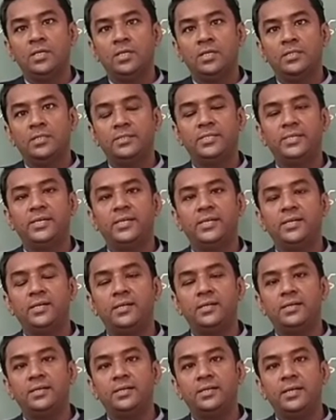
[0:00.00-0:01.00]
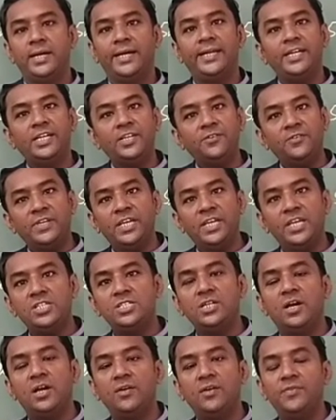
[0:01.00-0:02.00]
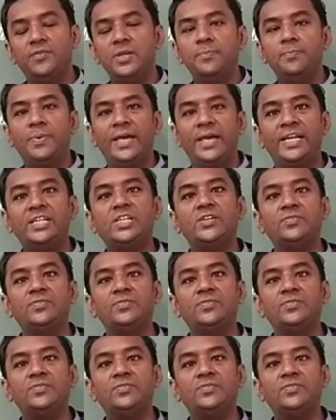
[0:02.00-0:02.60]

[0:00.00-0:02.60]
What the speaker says: The identification of imperative